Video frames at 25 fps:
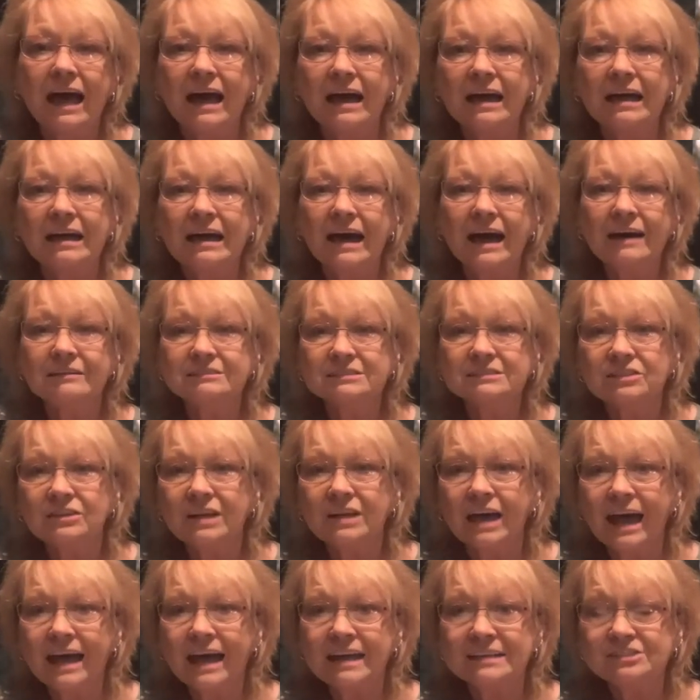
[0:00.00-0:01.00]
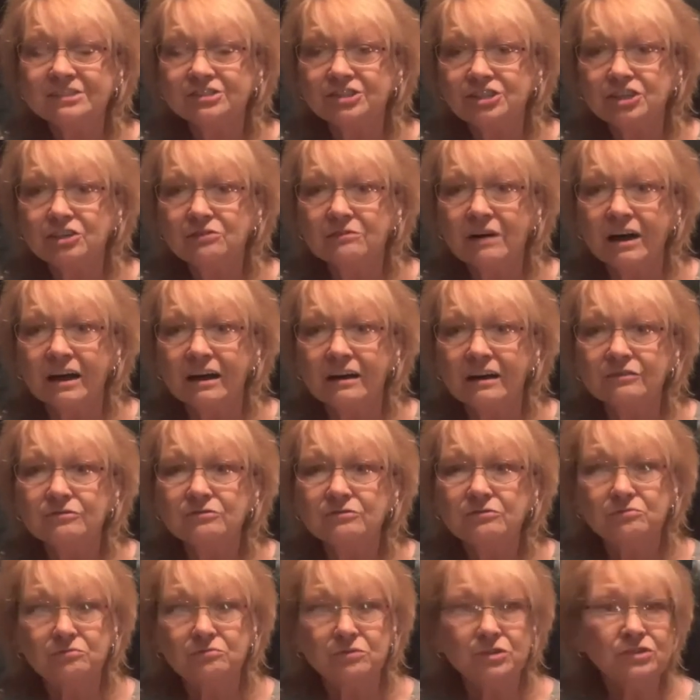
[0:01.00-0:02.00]
I was going to ask you all,
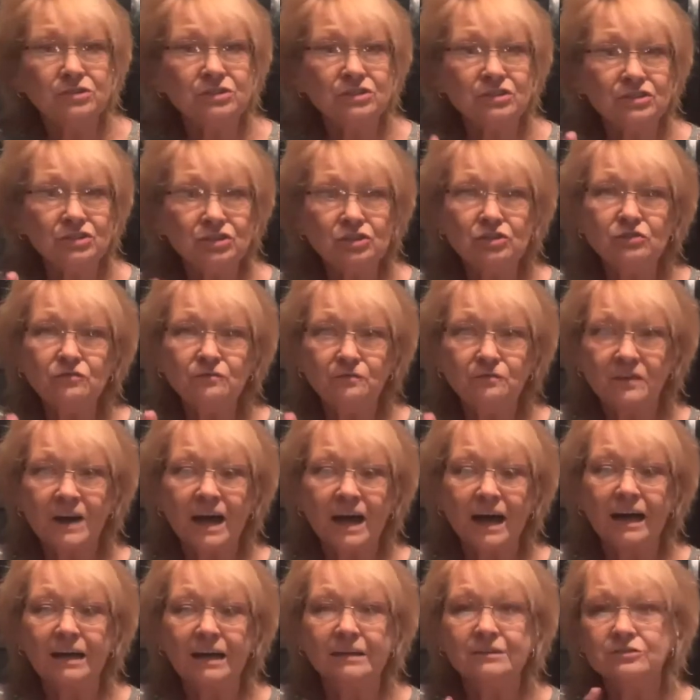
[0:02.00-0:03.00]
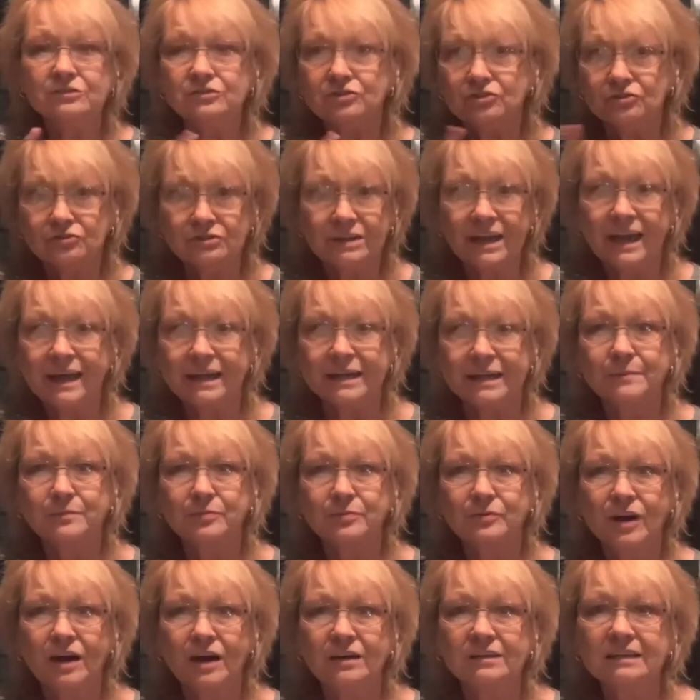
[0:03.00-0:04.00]
where do you find your cannon
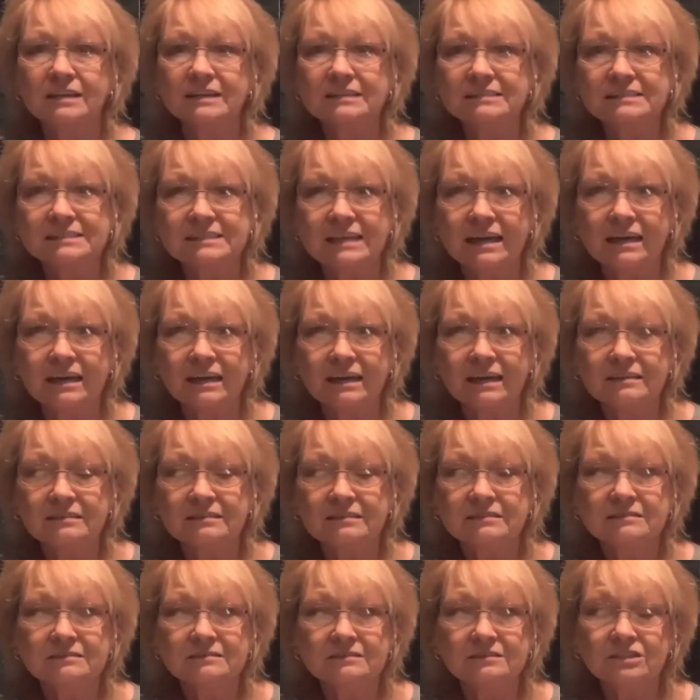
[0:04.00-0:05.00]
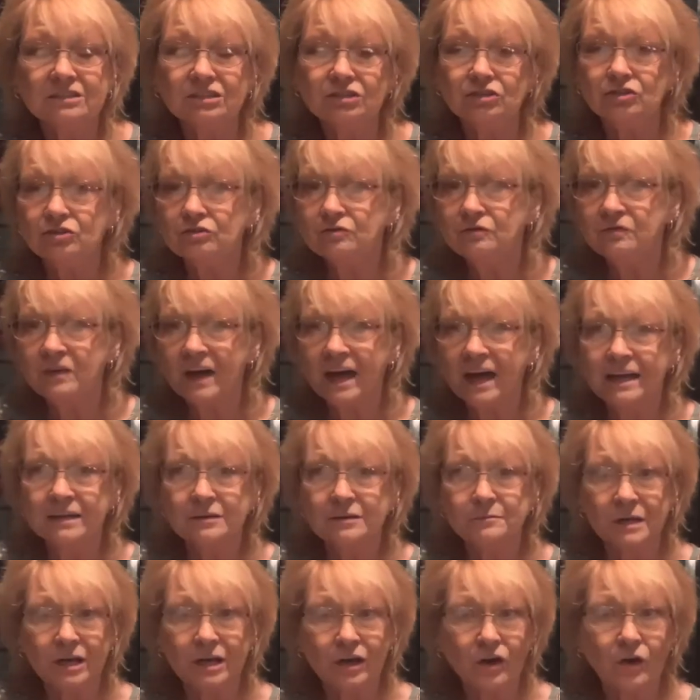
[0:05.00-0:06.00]
products at? Do you find them
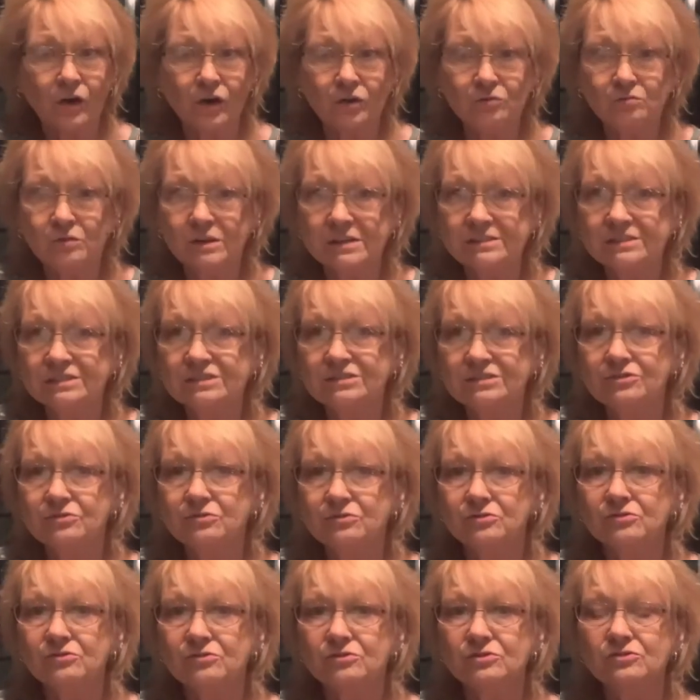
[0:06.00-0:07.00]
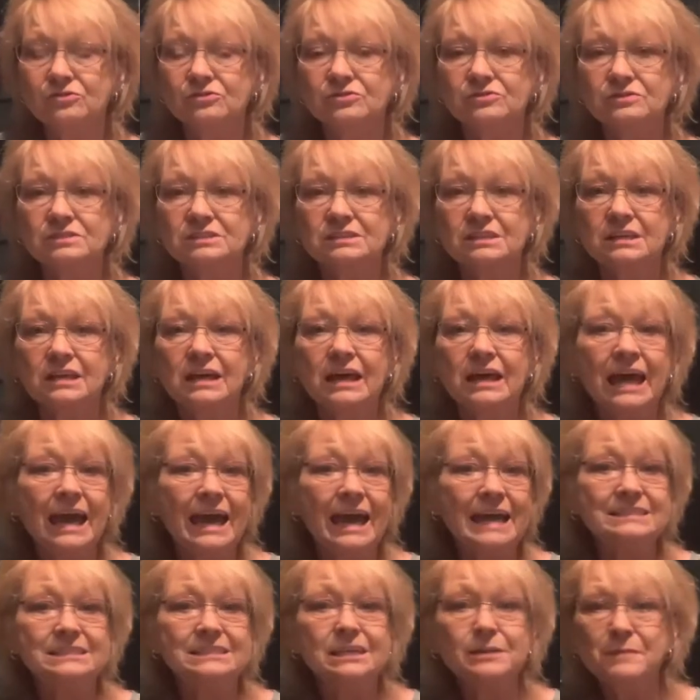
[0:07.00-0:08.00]
at hardware stores?
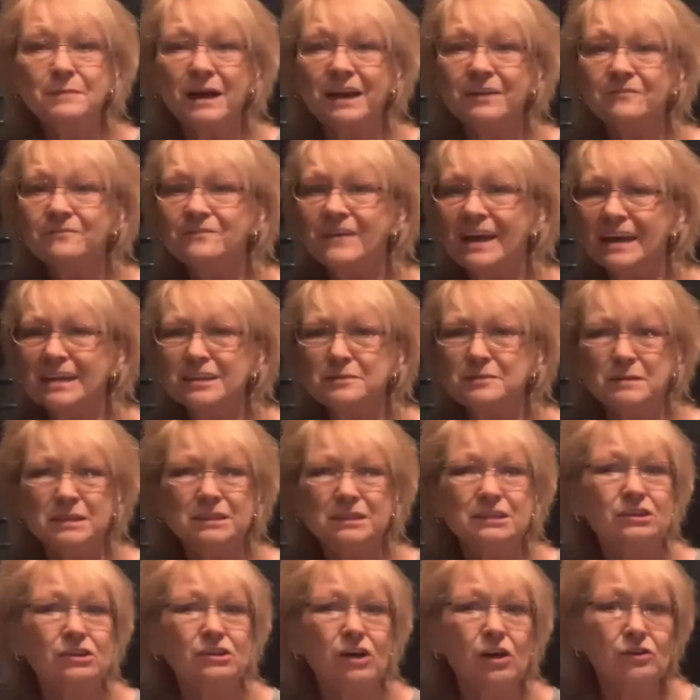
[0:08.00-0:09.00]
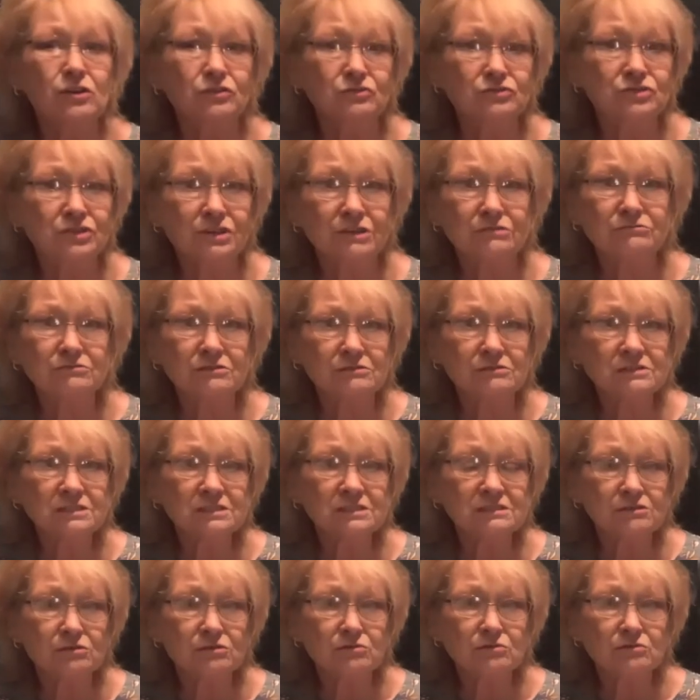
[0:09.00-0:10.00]
Has anybody found them at the Dollar General
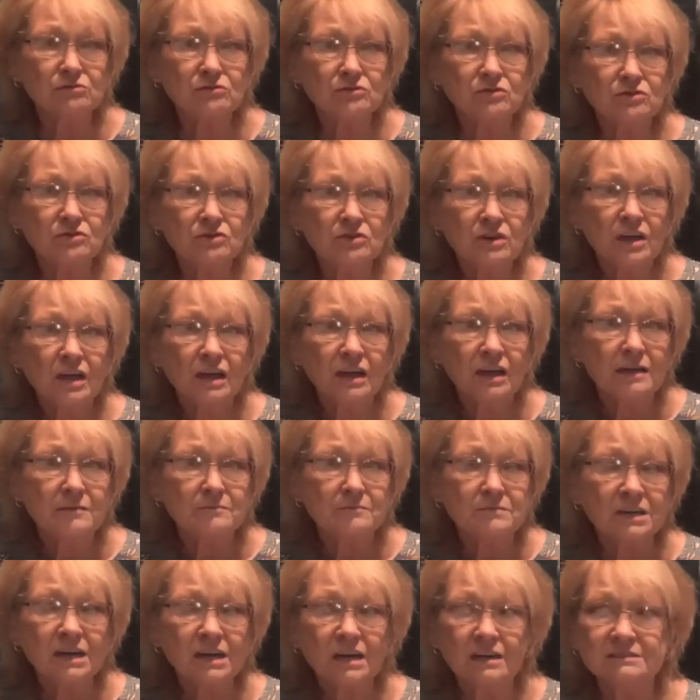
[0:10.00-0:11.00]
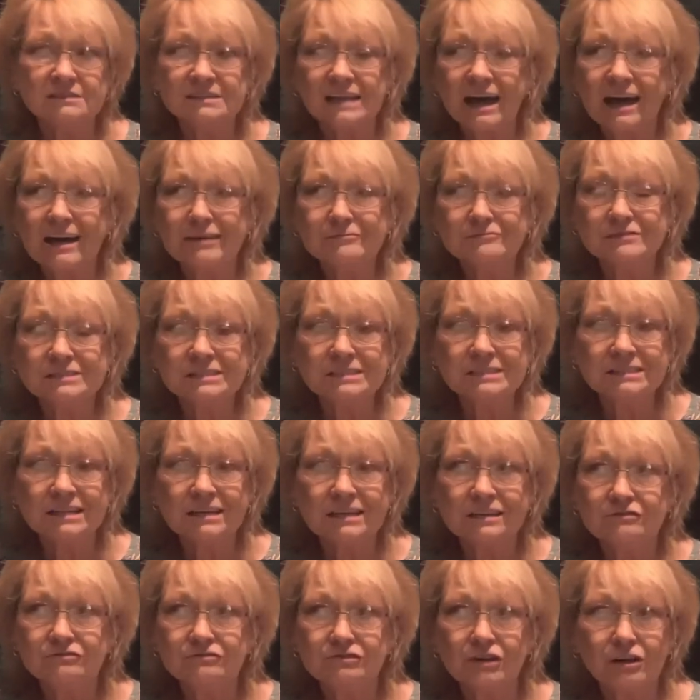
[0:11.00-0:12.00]
store? because I was
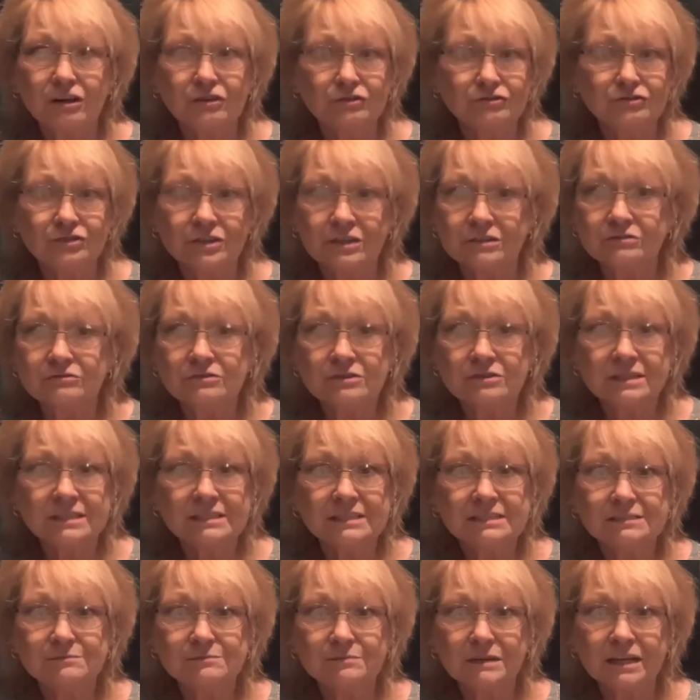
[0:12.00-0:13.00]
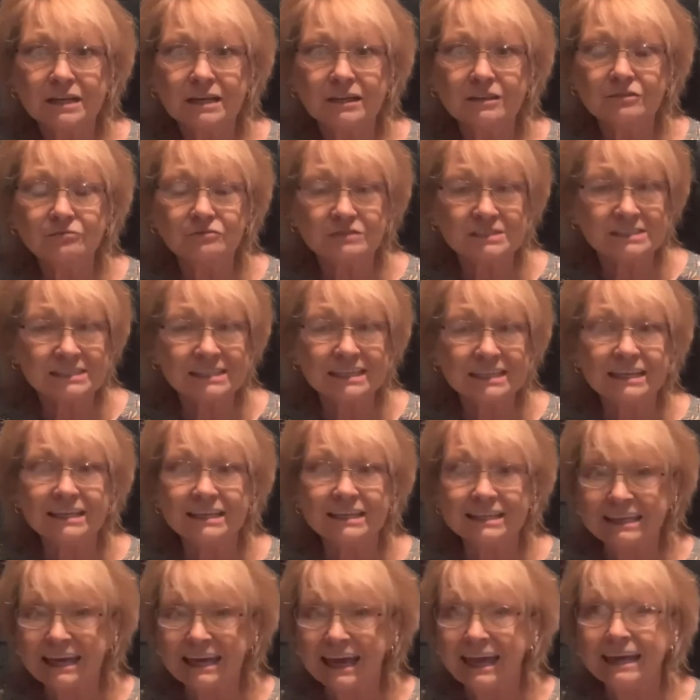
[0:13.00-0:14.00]
told Dollar General this month was
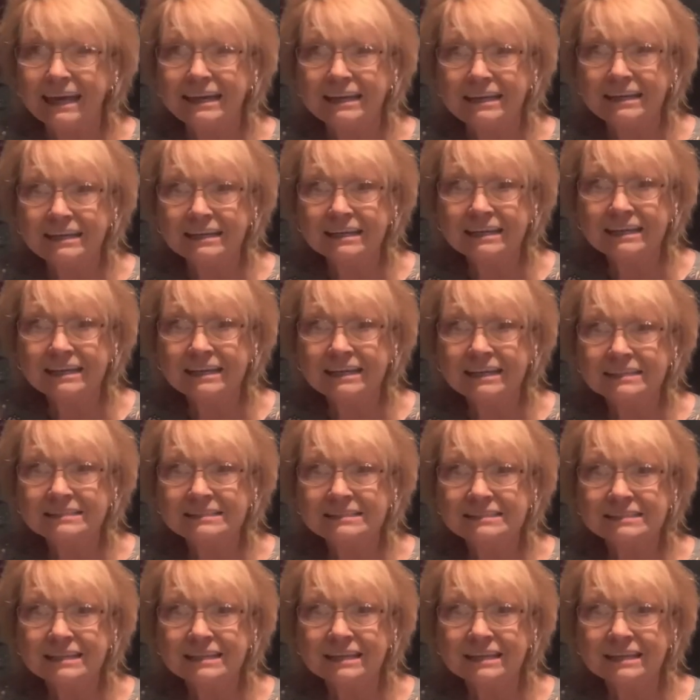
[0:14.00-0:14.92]
getting cannon lids.